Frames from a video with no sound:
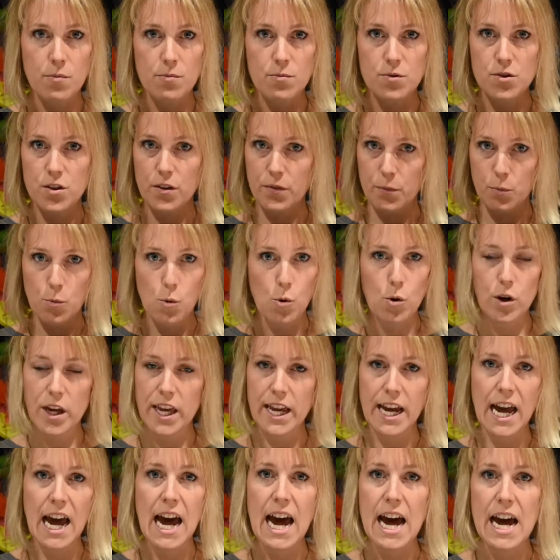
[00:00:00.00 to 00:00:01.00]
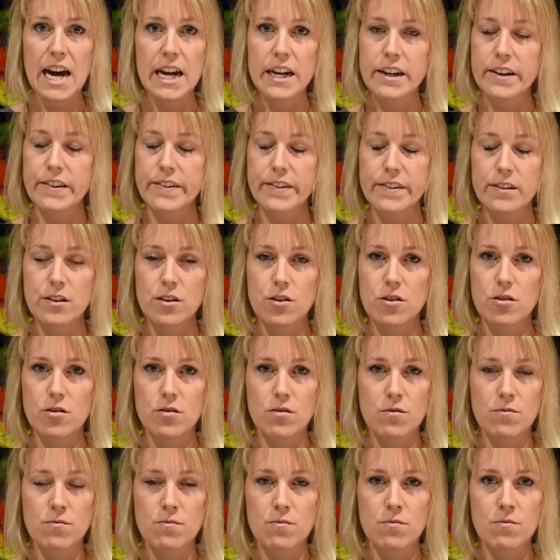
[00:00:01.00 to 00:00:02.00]
just walking hacks
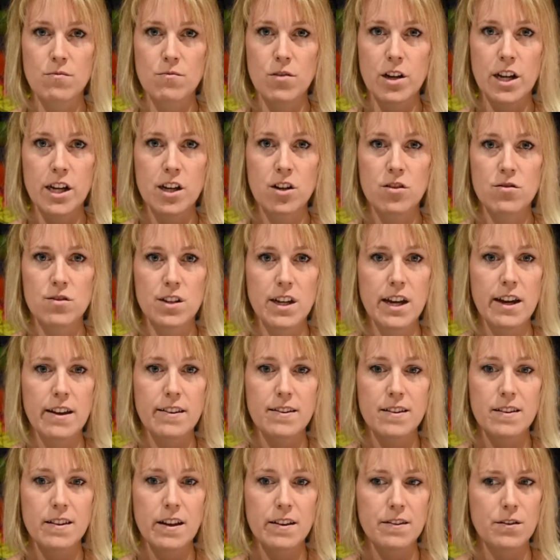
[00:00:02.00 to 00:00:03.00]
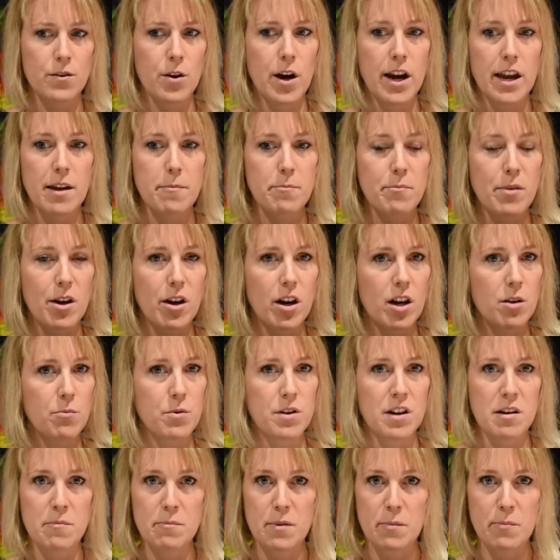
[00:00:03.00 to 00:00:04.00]
on really cold days, then that's great, but I
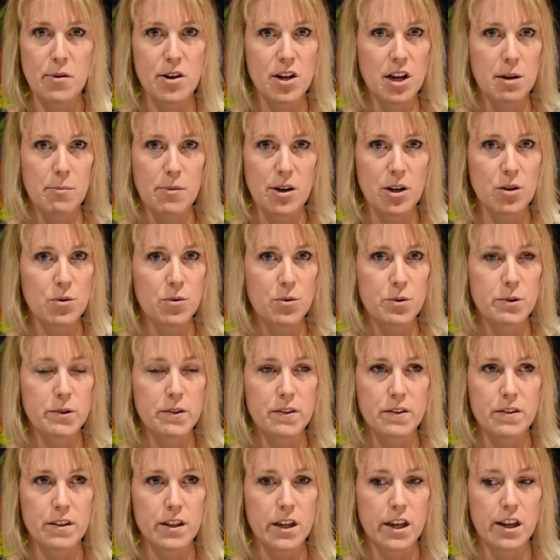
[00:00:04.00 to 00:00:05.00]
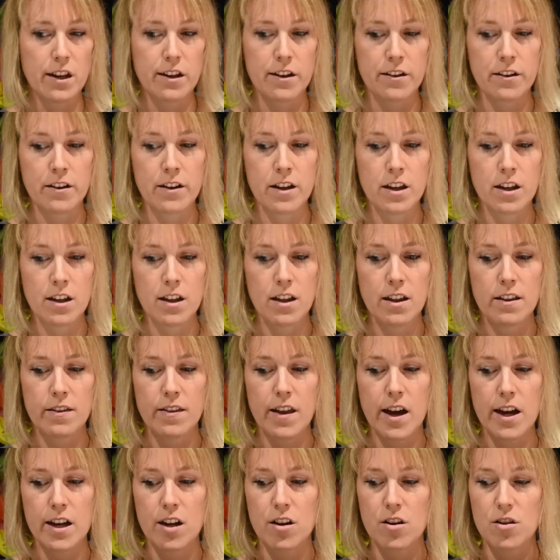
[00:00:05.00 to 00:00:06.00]
wouldn't be putting my horse in
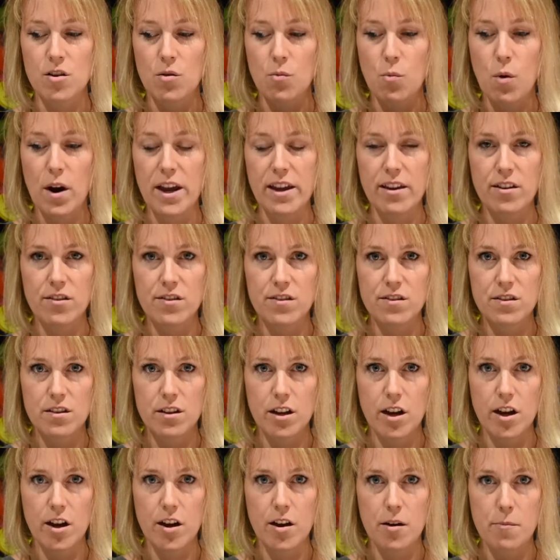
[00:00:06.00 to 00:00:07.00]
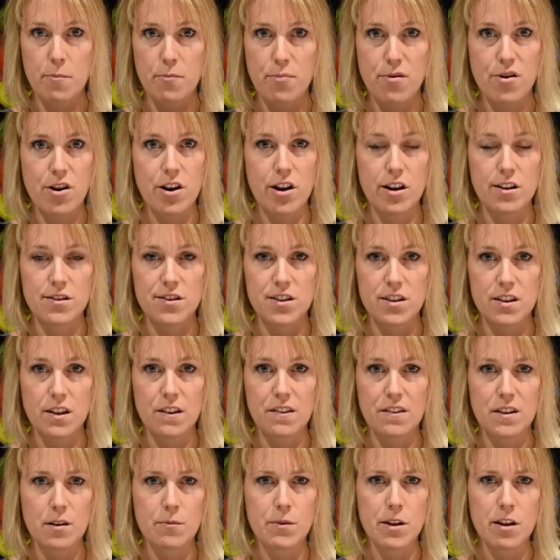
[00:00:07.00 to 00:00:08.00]
that kind of weight product at
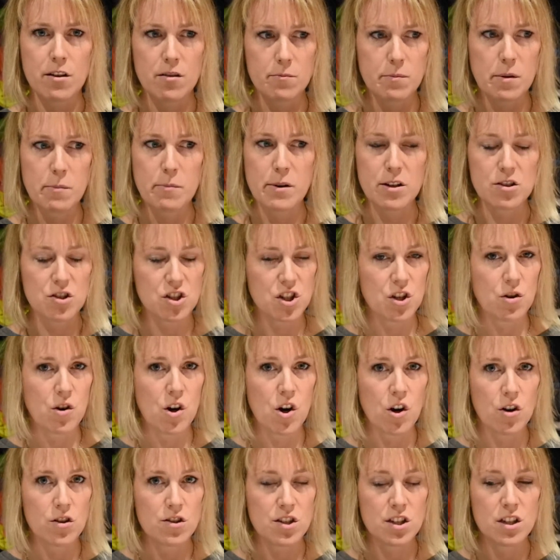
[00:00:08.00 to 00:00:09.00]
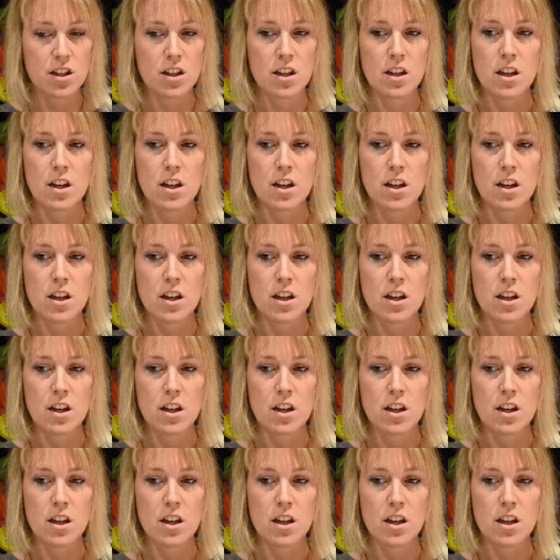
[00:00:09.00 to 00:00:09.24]
this time of year. It would be much too hot.